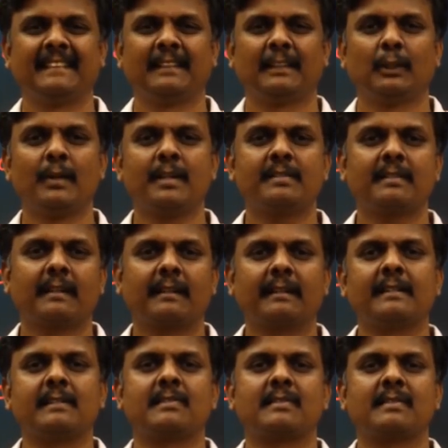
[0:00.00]
doing
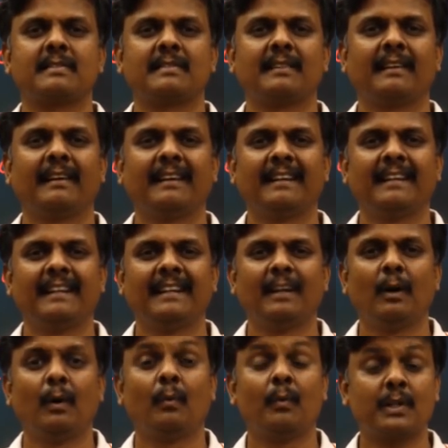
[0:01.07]
circus.
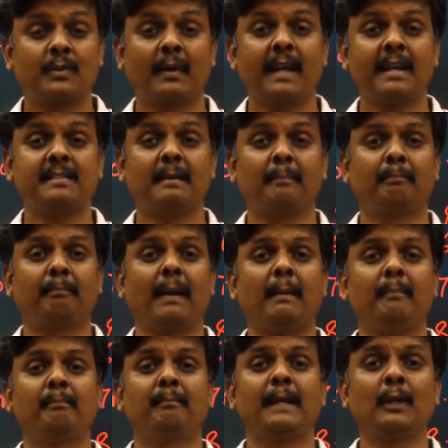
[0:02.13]
Visualize a
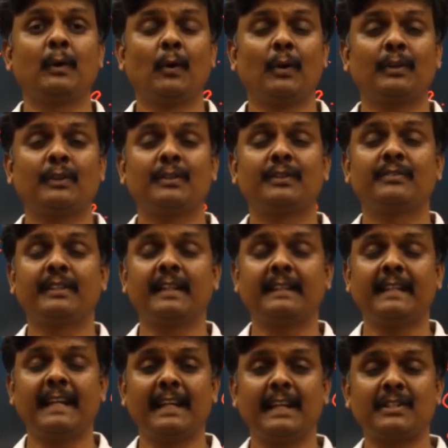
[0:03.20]
plumpy goat
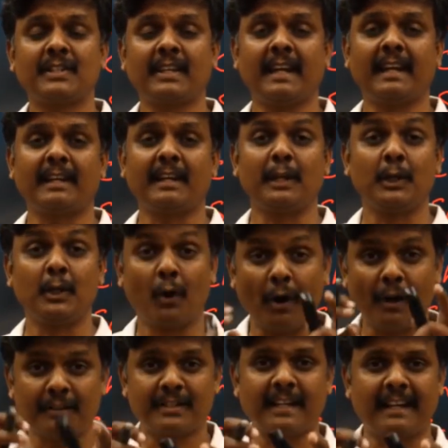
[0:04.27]
sitting in a chair, in
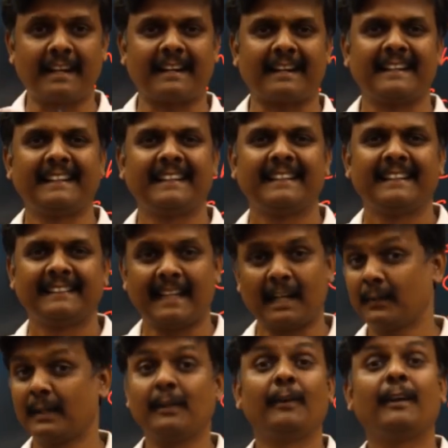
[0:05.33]
your chair.
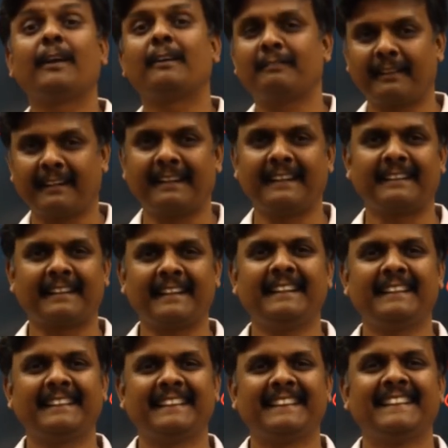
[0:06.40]
That's when you will not forget,
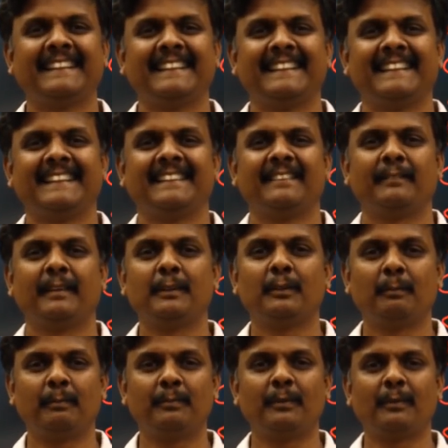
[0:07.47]
right? When
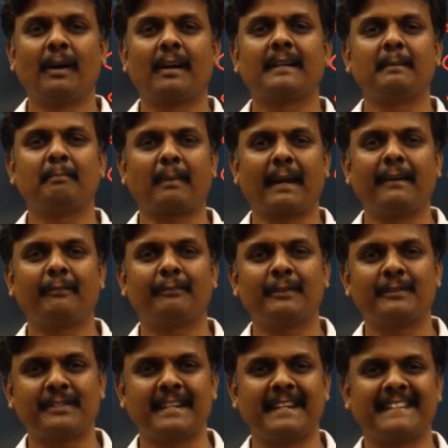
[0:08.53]
you are deprived of
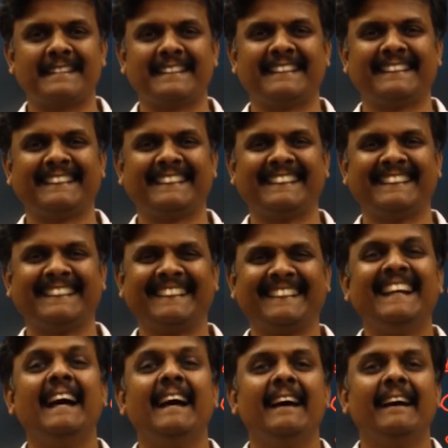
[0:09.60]
your seat.
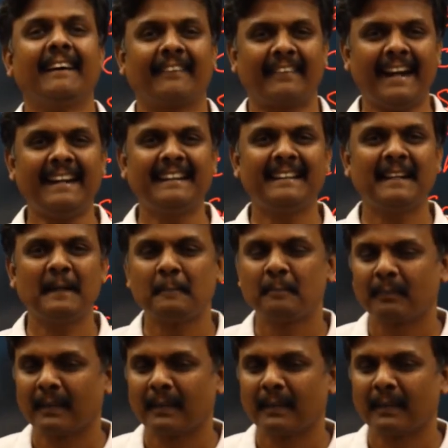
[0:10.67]
Right?